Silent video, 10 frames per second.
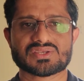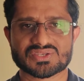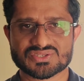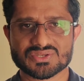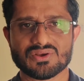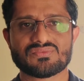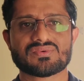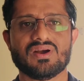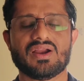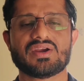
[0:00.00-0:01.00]

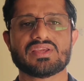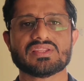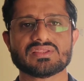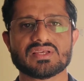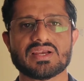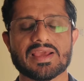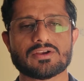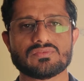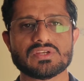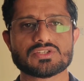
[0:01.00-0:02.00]
Serve God in the
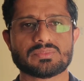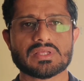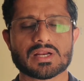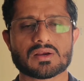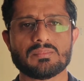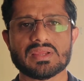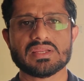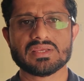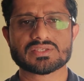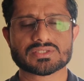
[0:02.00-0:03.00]
land of Egypt. There are
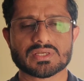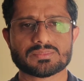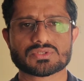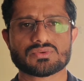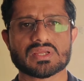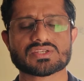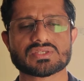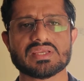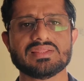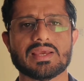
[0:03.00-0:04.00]
many steps you can
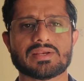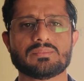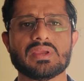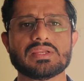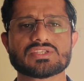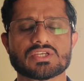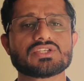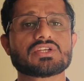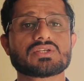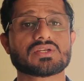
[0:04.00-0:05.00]
see that, many
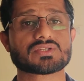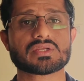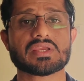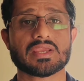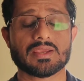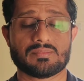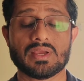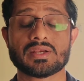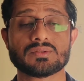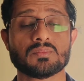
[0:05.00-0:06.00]
suggestions he came.
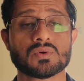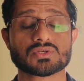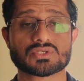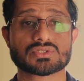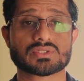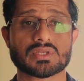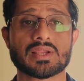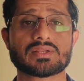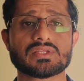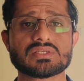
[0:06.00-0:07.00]
And Moses
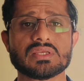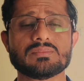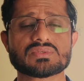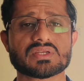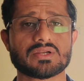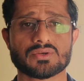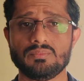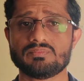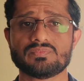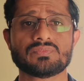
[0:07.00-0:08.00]
and the team said, no,
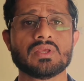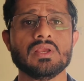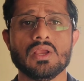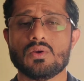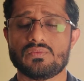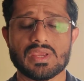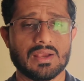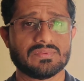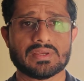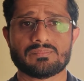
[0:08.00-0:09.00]

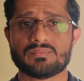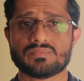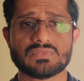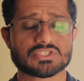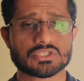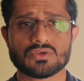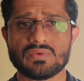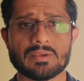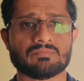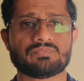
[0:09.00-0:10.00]
this is the
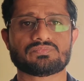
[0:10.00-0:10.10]
way.